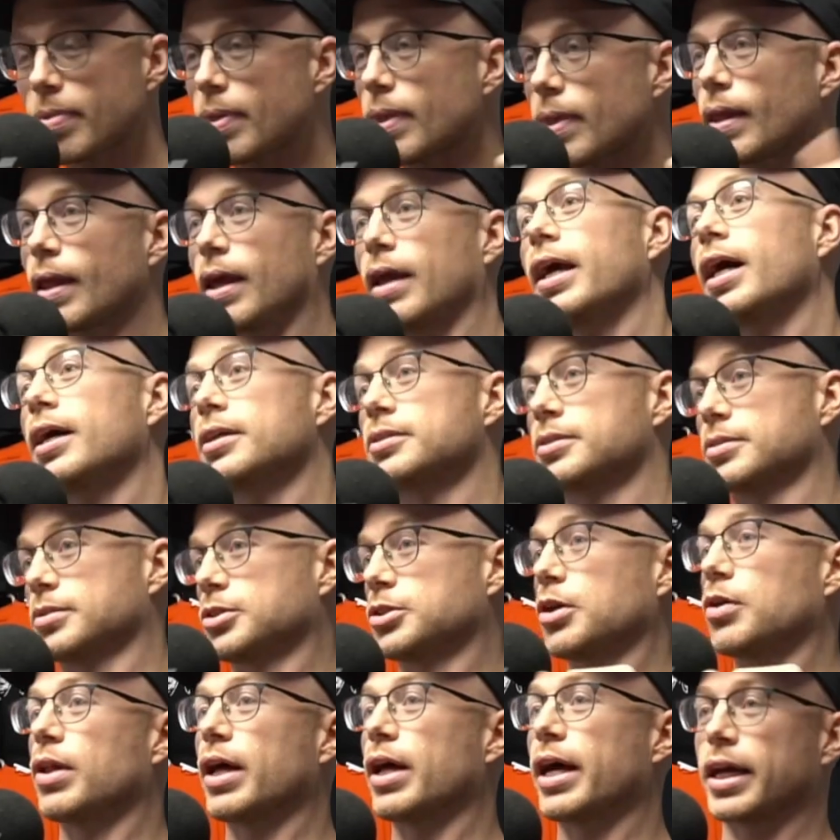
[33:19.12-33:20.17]
Yeah.
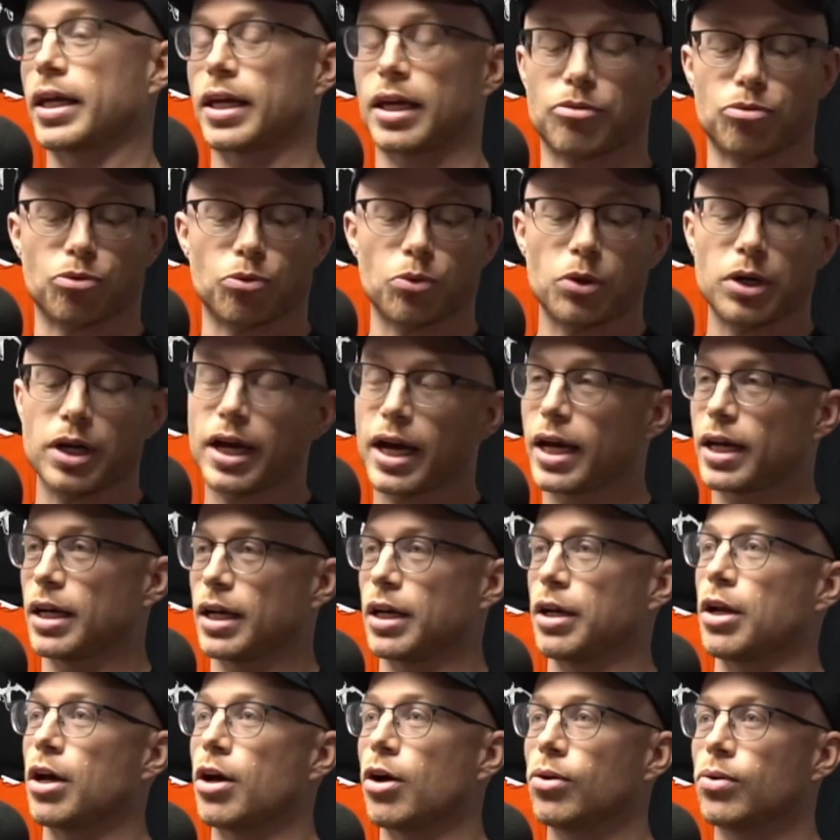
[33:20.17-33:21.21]
So like if we hadn't have
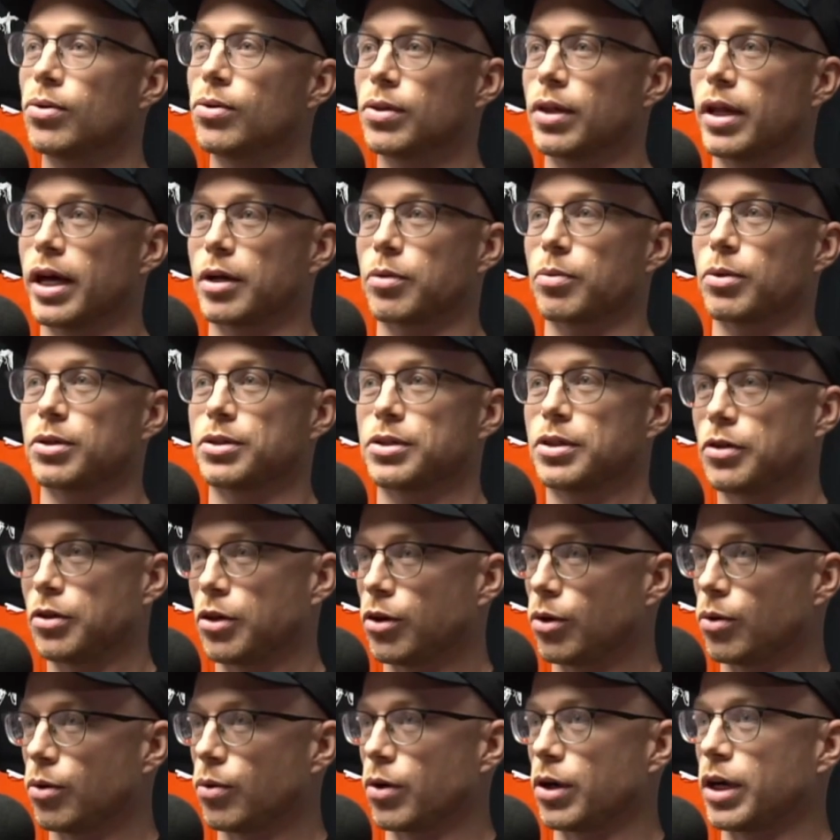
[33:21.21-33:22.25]
known like what to
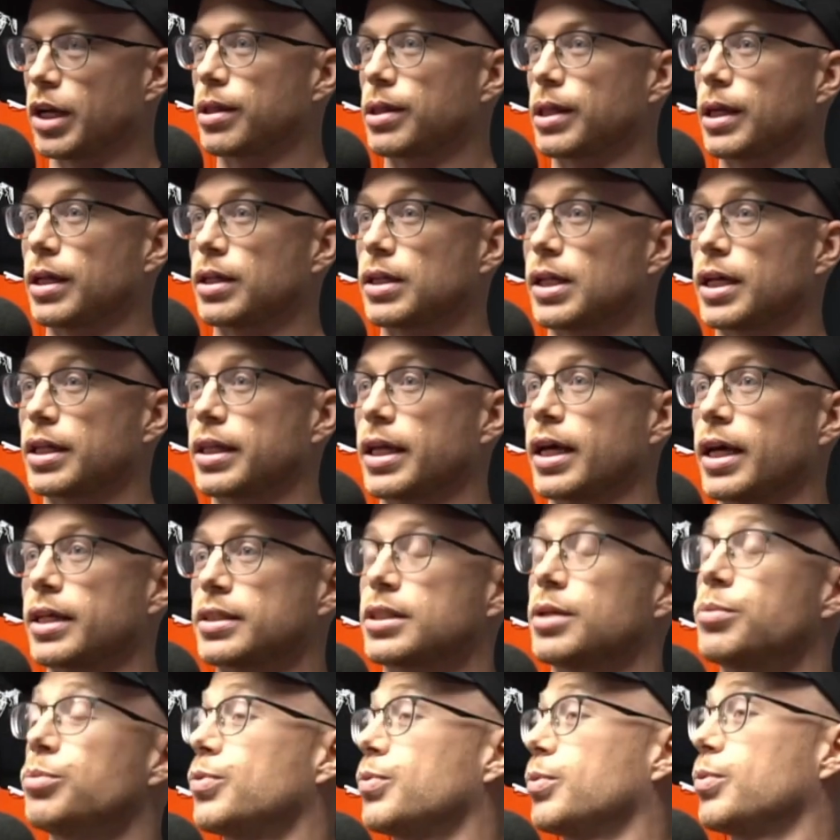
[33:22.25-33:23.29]
do or anything like that,
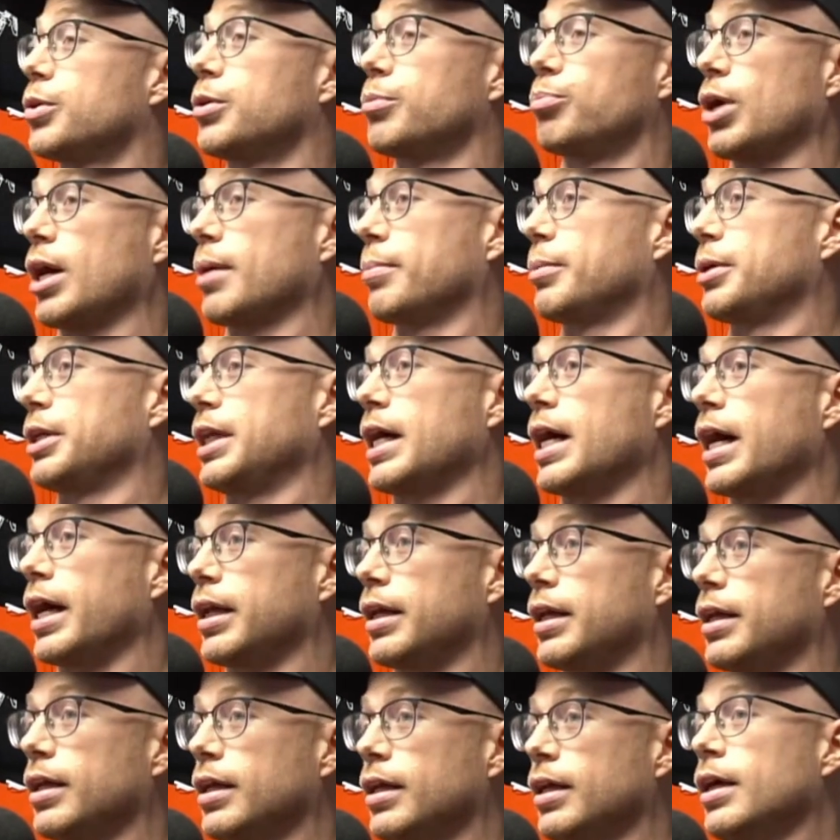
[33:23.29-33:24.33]
someone would have probably
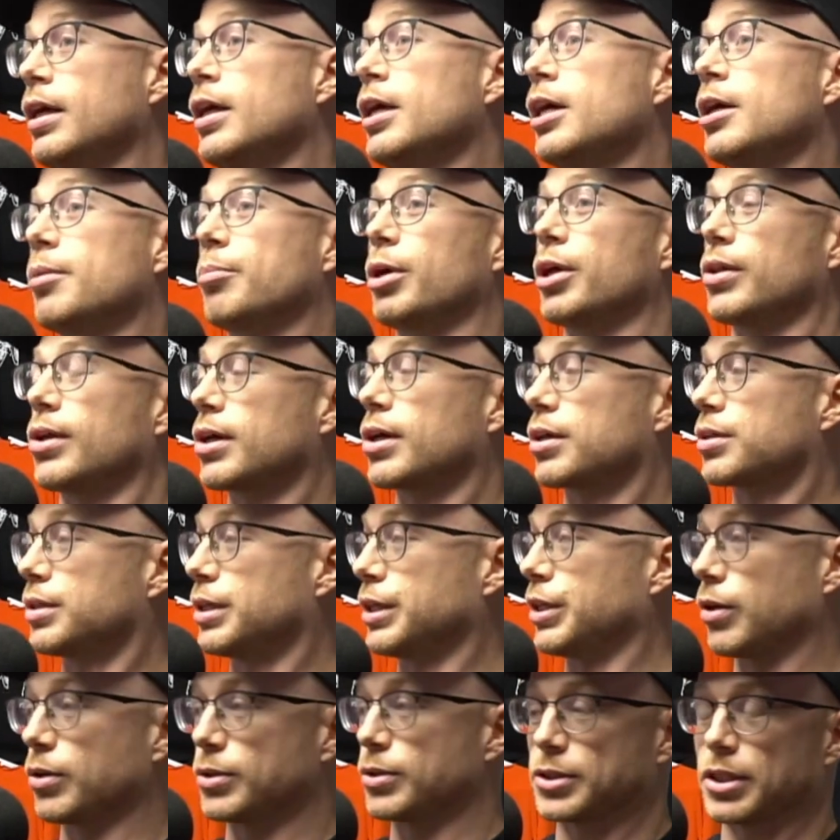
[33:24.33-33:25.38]
died. But luckily
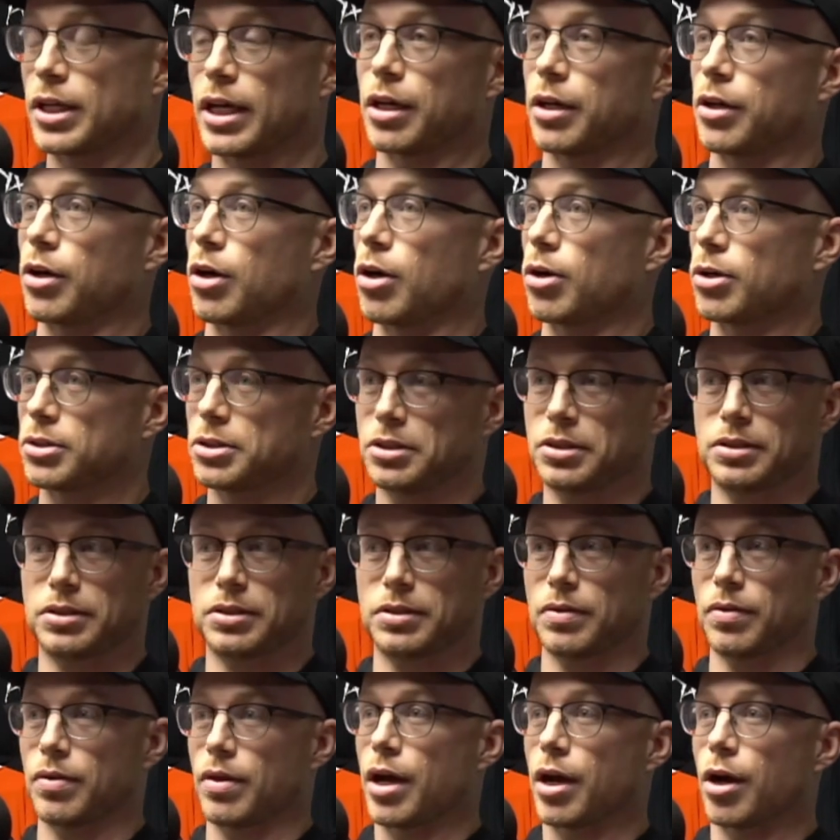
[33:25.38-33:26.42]
there was like a nurse
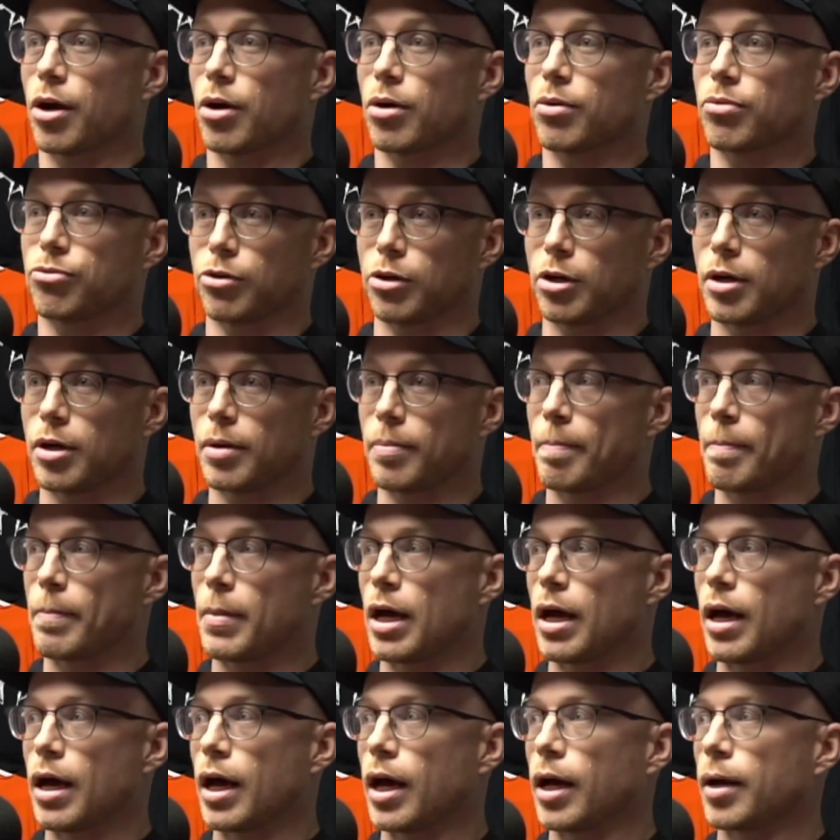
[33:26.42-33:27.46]
there from
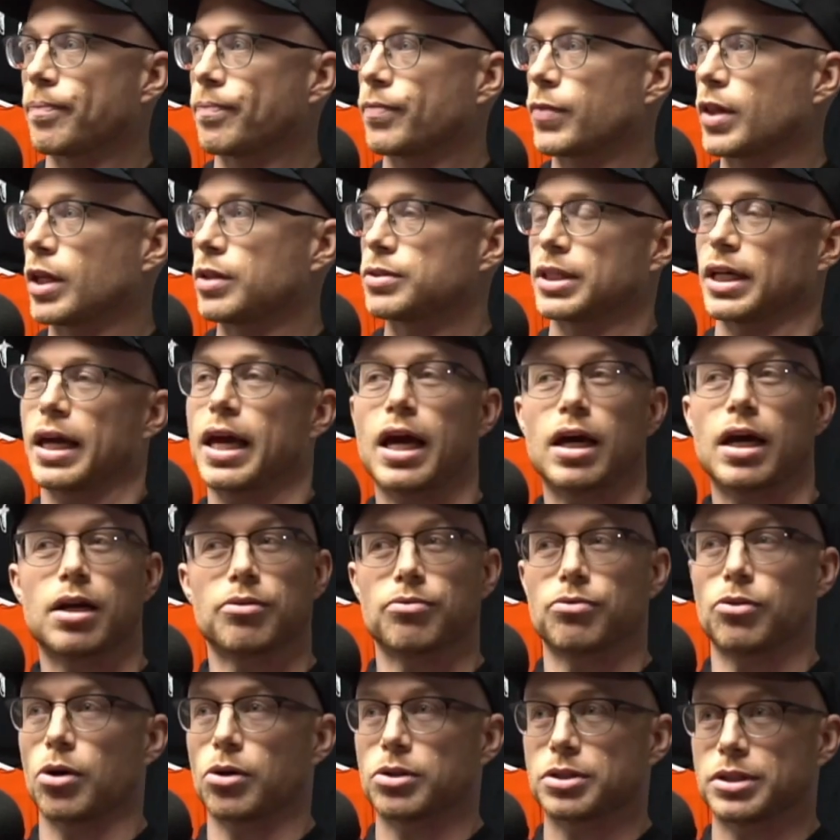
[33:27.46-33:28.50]
he was like head of
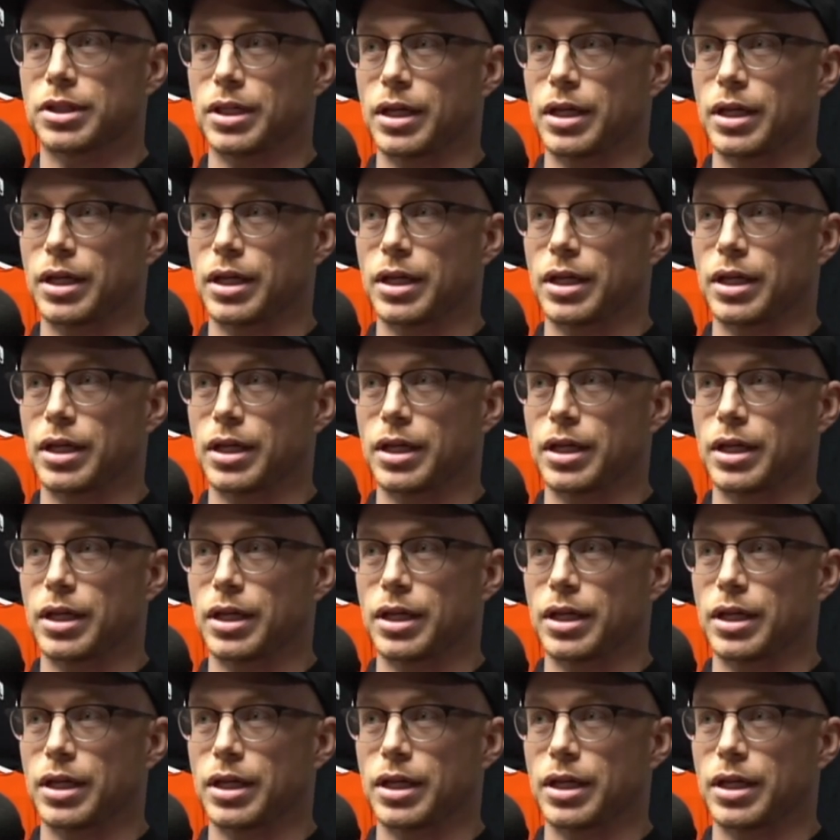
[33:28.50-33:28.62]
nursing